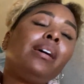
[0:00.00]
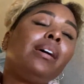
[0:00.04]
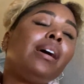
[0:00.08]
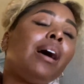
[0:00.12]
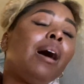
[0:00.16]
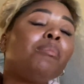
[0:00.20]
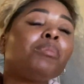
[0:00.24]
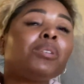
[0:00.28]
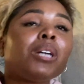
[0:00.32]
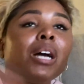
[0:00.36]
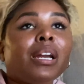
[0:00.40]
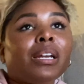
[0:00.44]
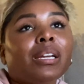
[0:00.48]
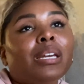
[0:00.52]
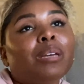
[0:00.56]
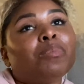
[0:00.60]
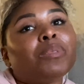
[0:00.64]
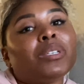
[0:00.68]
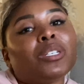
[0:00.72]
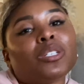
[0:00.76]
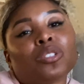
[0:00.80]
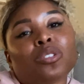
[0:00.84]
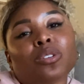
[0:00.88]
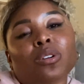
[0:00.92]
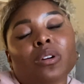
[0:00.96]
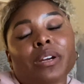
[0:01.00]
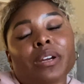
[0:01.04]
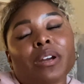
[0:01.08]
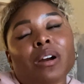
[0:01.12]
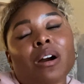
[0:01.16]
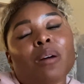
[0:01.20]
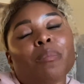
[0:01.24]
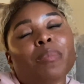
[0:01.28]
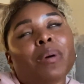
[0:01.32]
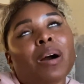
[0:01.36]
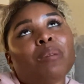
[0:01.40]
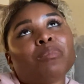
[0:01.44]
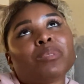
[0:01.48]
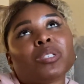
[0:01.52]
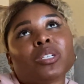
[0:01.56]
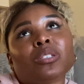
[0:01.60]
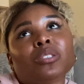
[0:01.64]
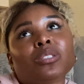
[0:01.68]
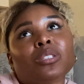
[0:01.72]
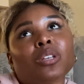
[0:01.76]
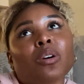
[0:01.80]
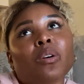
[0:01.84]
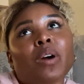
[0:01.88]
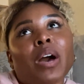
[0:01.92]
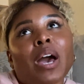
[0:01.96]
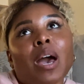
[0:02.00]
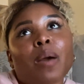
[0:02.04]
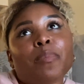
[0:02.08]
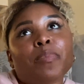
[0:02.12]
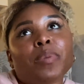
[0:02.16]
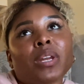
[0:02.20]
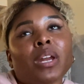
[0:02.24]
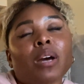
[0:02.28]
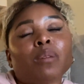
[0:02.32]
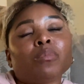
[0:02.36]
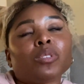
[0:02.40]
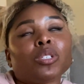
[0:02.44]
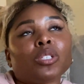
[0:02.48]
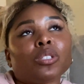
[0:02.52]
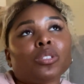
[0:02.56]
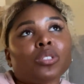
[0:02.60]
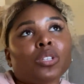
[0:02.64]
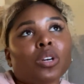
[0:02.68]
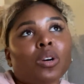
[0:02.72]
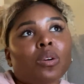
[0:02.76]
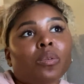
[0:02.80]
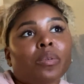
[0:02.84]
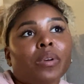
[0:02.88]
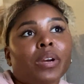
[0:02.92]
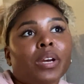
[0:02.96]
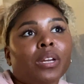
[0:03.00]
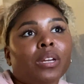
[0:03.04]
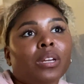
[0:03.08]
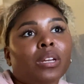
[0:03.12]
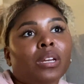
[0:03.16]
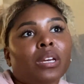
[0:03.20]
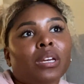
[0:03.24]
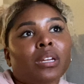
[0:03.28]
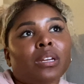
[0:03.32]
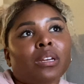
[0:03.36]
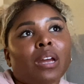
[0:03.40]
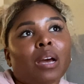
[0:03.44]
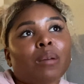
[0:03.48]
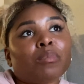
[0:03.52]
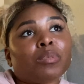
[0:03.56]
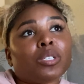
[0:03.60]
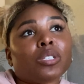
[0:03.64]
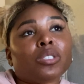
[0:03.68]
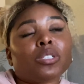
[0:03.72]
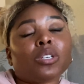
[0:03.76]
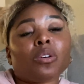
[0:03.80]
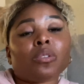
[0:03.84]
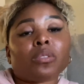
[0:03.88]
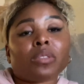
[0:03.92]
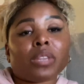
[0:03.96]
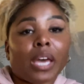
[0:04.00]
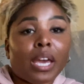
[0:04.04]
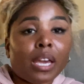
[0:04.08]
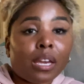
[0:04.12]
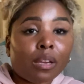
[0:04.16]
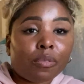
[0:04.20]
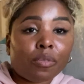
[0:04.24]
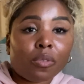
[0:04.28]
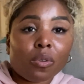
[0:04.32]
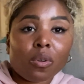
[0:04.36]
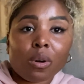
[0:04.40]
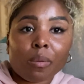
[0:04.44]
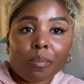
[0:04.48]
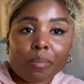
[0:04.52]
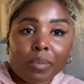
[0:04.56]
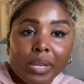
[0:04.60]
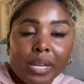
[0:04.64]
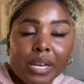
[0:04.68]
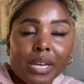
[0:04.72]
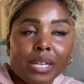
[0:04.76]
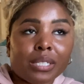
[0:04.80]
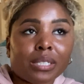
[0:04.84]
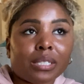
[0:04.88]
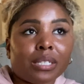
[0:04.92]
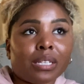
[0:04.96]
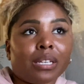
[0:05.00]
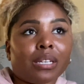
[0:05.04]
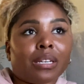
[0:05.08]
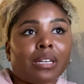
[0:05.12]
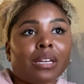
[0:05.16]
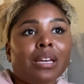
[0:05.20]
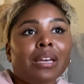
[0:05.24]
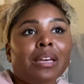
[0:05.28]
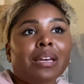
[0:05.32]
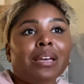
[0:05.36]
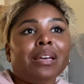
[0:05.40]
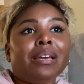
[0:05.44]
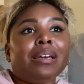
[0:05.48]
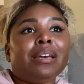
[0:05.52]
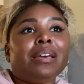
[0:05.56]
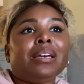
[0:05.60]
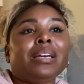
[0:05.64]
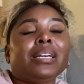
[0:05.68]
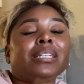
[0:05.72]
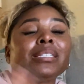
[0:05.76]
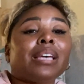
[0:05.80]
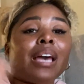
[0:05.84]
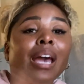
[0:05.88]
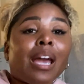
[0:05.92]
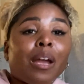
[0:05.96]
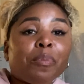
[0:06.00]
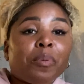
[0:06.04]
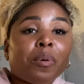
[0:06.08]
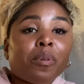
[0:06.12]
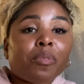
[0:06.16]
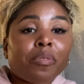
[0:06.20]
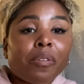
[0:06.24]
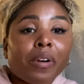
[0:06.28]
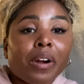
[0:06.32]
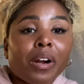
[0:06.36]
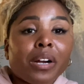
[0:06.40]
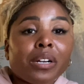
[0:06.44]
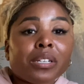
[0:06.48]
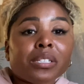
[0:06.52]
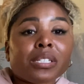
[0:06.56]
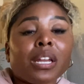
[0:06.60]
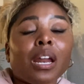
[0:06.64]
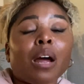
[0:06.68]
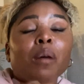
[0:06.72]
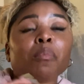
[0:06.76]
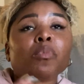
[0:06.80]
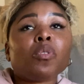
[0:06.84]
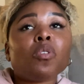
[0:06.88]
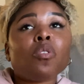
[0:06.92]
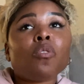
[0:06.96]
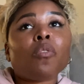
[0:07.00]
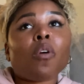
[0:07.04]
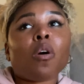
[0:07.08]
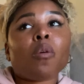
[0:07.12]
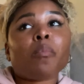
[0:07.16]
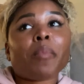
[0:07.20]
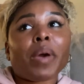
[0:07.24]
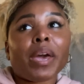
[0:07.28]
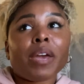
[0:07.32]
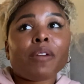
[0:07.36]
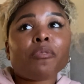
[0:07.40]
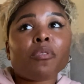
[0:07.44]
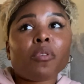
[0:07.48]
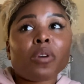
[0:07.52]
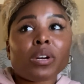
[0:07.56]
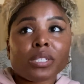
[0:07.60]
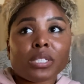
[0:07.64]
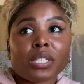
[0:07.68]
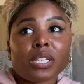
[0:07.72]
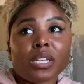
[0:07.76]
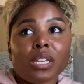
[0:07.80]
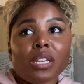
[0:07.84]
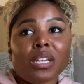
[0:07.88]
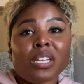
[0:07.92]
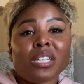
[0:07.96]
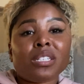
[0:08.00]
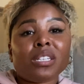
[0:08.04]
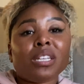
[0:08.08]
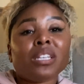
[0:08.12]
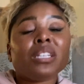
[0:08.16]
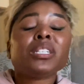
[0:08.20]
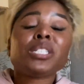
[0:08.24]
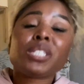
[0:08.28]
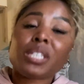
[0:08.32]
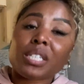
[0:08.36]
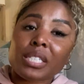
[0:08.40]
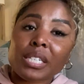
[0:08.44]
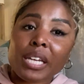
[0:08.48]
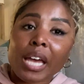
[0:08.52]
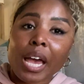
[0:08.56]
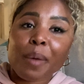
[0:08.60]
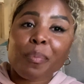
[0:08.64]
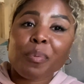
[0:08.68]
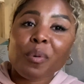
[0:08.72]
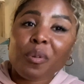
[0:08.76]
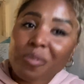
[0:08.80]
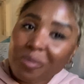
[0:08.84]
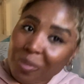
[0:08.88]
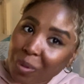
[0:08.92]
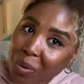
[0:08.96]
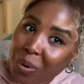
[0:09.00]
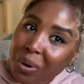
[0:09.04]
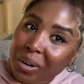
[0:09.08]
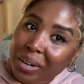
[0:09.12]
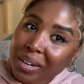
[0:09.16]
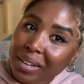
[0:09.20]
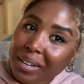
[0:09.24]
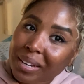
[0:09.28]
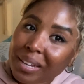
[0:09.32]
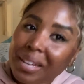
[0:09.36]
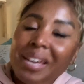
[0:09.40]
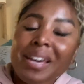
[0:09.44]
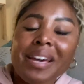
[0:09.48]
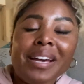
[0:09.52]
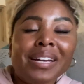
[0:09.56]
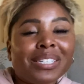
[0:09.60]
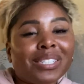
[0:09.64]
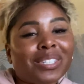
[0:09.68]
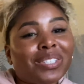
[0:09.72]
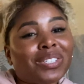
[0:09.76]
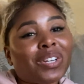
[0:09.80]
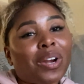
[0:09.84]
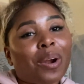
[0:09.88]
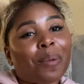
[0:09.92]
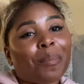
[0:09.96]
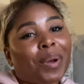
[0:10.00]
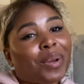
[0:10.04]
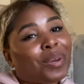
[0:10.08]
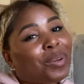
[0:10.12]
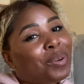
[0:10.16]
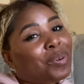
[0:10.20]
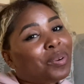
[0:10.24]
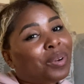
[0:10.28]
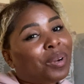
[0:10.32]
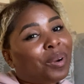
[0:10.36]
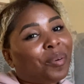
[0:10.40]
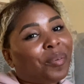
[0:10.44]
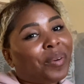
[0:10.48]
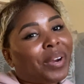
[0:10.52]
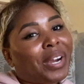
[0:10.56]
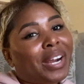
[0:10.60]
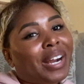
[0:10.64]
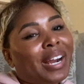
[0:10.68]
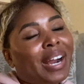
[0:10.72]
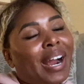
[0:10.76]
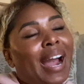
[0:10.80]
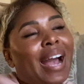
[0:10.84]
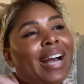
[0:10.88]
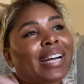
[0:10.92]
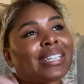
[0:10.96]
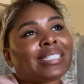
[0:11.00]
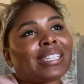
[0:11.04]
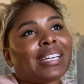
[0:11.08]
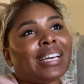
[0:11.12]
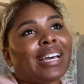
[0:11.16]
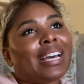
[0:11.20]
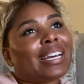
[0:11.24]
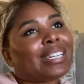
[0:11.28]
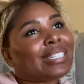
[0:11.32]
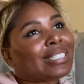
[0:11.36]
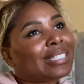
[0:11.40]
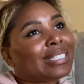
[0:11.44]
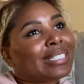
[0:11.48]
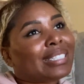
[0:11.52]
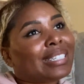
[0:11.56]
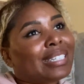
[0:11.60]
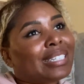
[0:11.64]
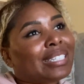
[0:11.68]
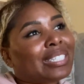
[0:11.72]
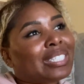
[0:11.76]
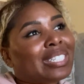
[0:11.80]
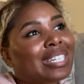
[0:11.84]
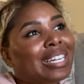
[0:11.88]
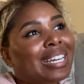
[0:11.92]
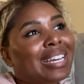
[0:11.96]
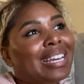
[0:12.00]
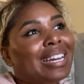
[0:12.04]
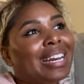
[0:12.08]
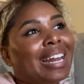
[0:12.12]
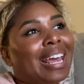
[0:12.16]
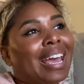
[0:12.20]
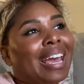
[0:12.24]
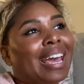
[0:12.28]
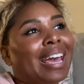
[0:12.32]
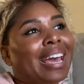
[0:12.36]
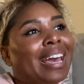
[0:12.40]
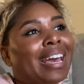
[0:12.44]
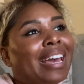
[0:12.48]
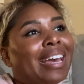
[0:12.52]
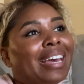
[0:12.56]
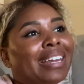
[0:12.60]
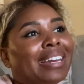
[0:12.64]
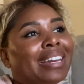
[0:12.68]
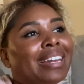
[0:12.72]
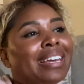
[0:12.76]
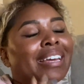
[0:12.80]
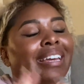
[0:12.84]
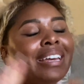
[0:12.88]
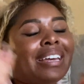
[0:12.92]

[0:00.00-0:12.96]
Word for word: I'm trying to keep this short, y'all, but I'm just so happy and I'm just so ready and I'm just so thankful and blessed. And it's April 1st and I move on May 14th to Tampa, Florida to start my new career as an esthetician and